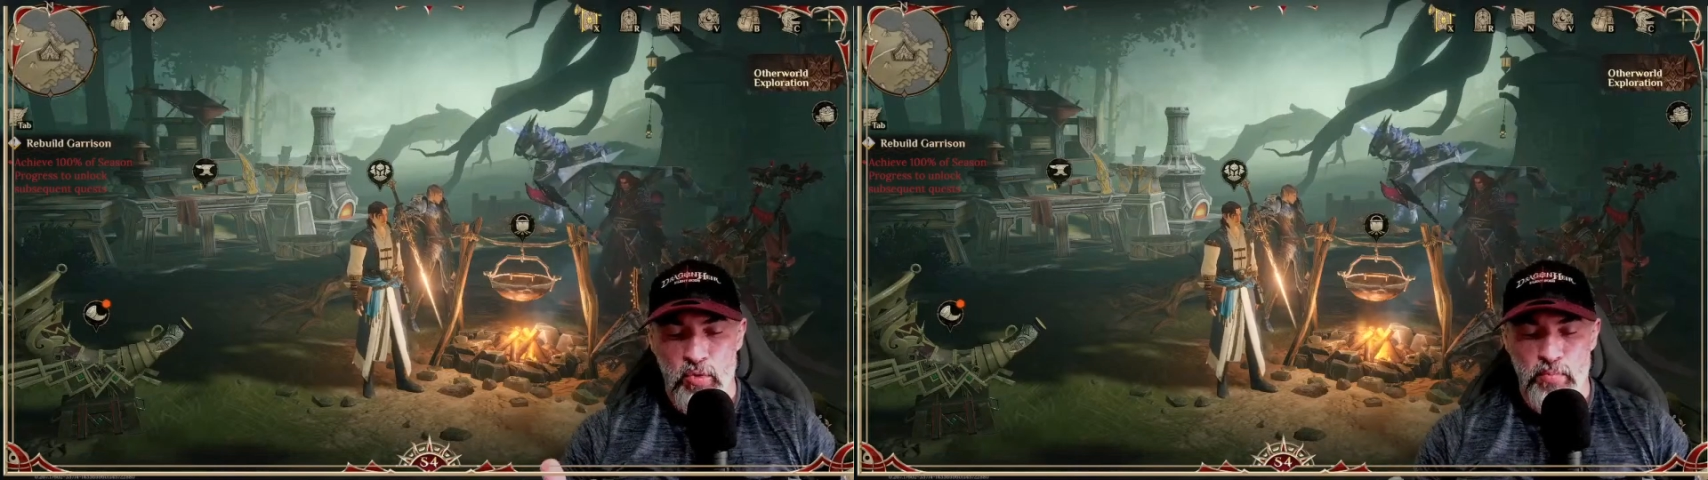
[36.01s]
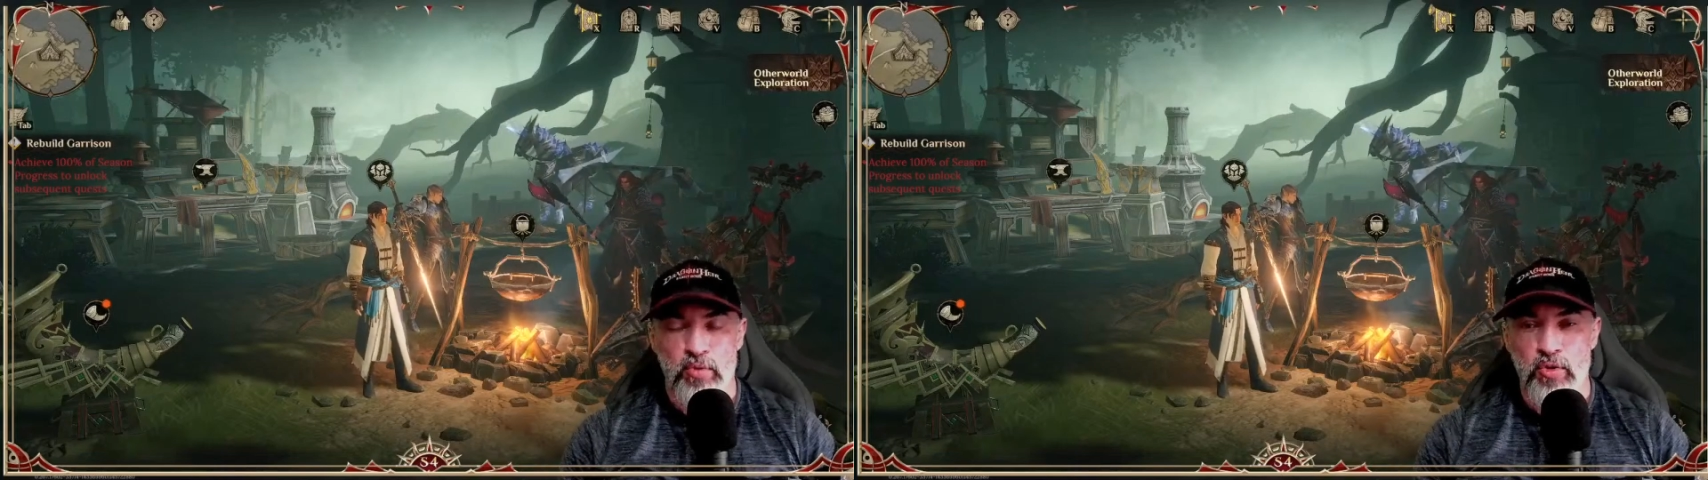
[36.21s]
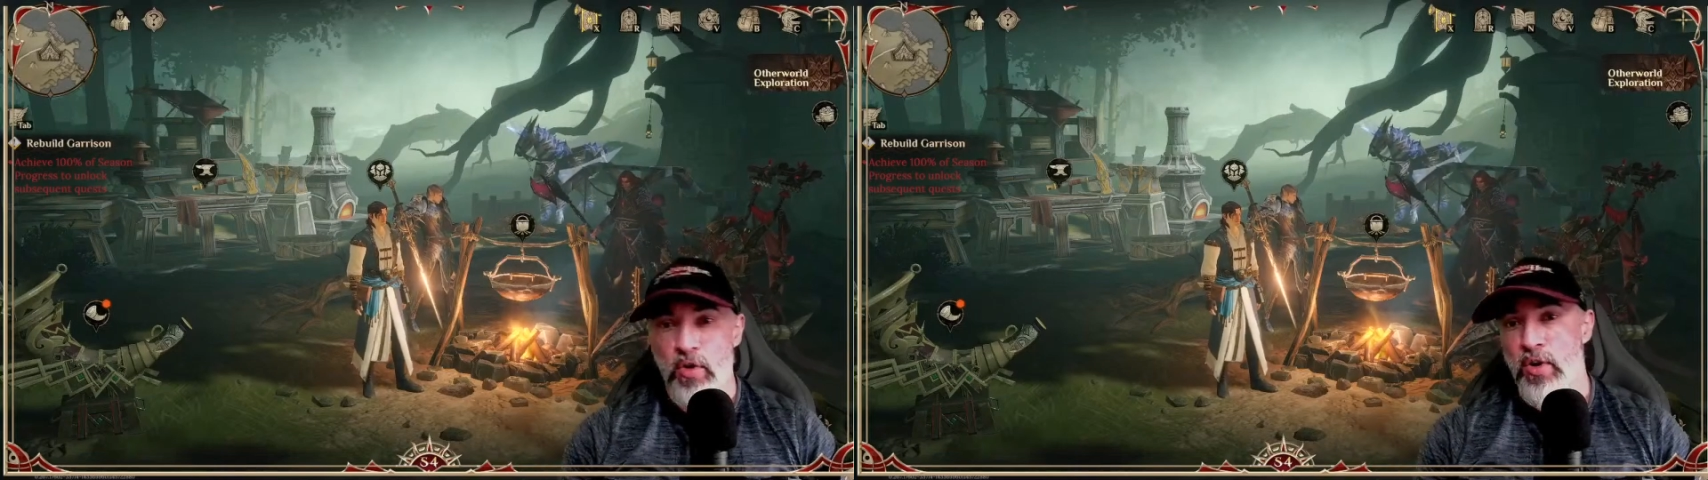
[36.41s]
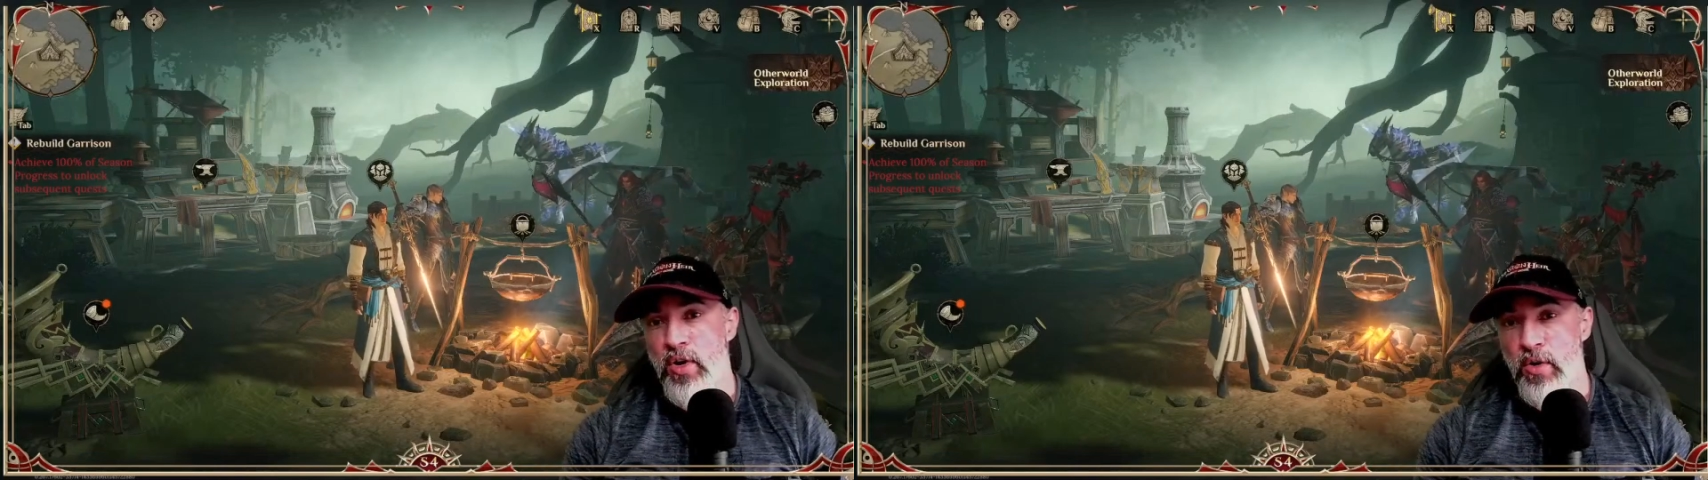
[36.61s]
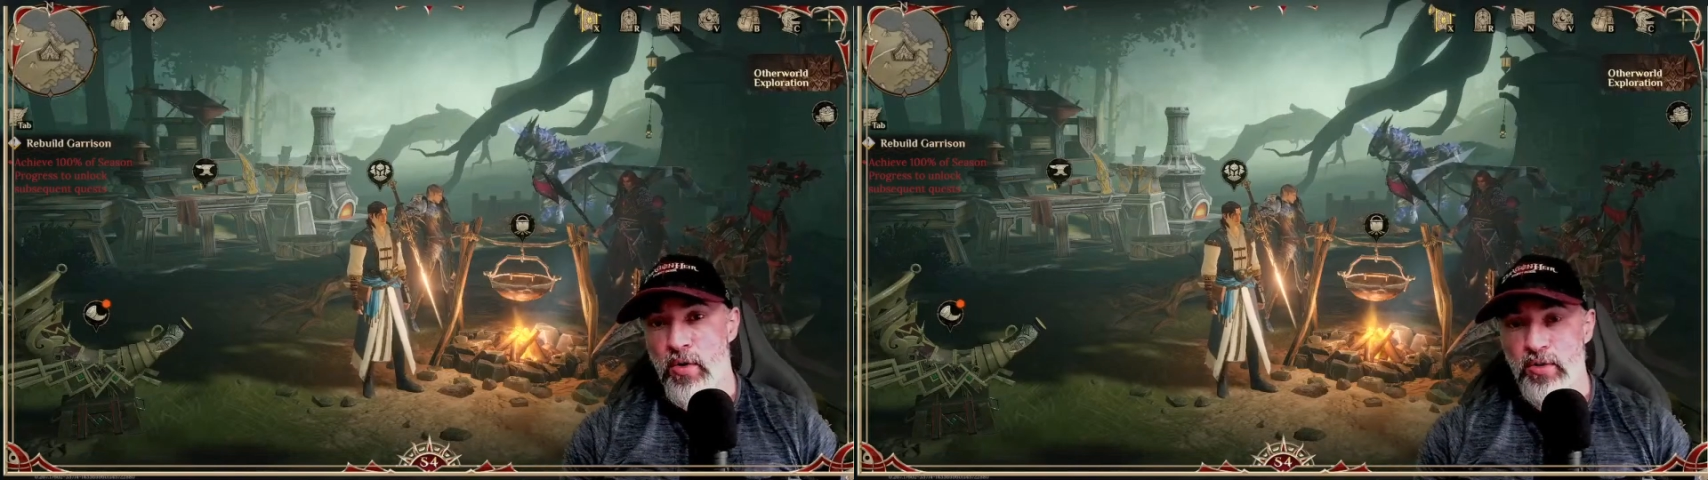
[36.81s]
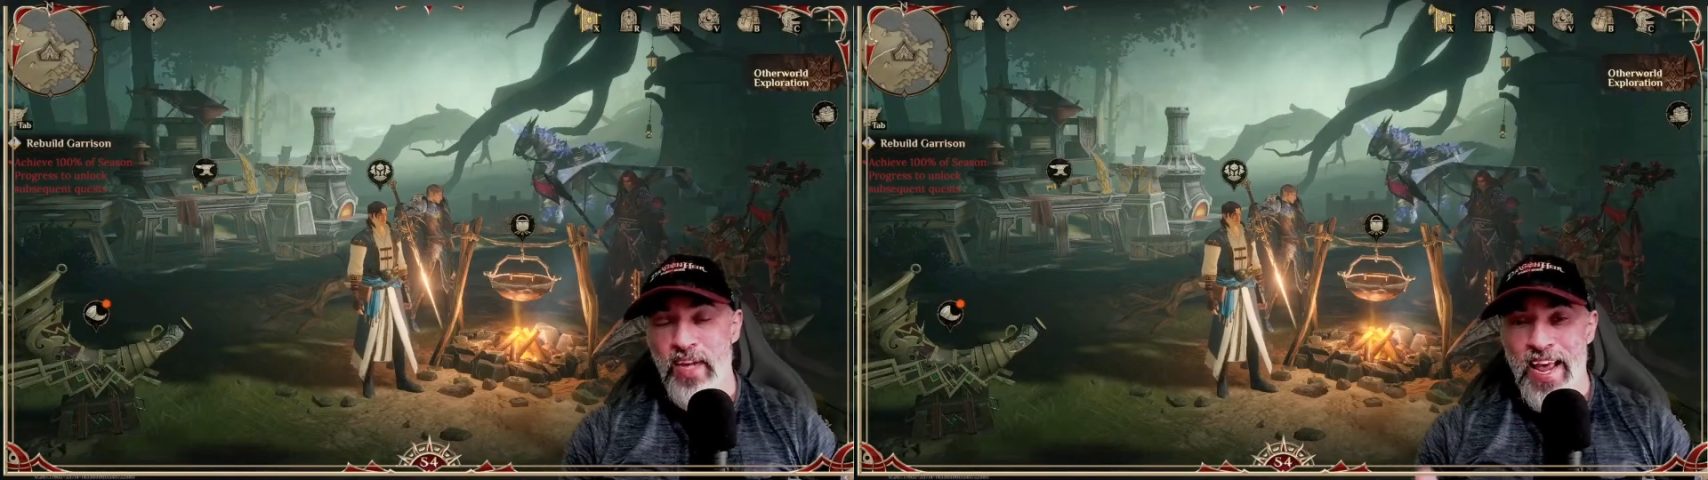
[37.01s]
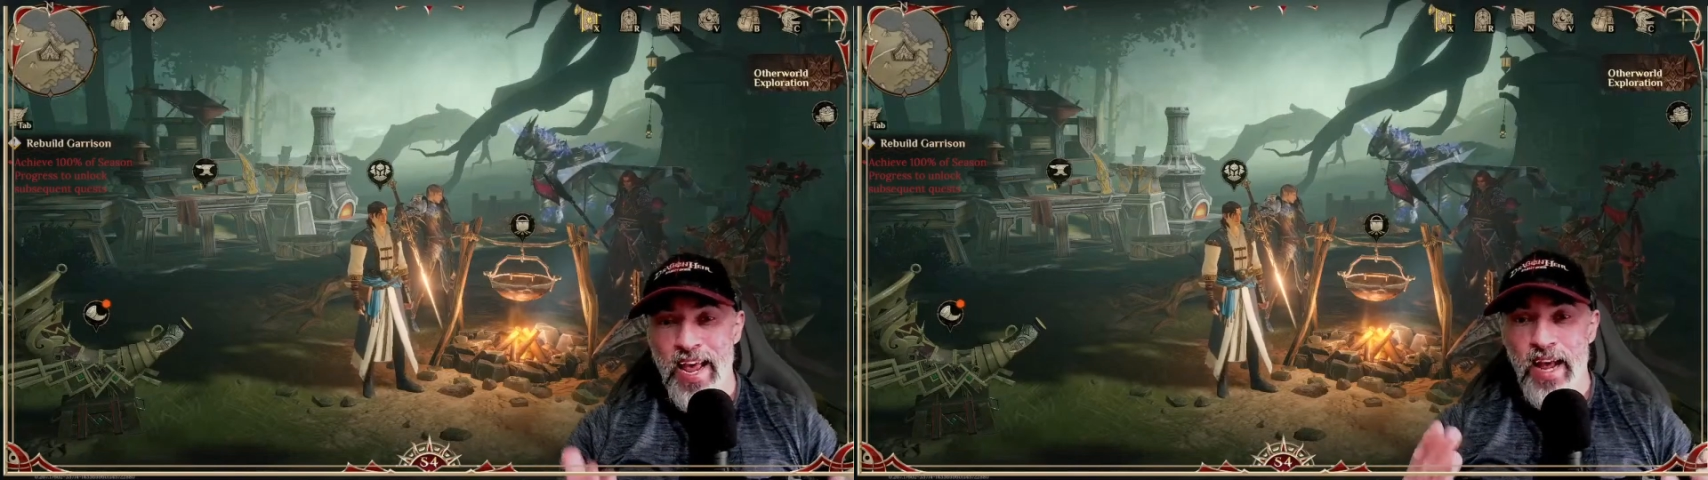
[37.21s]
to put your heroes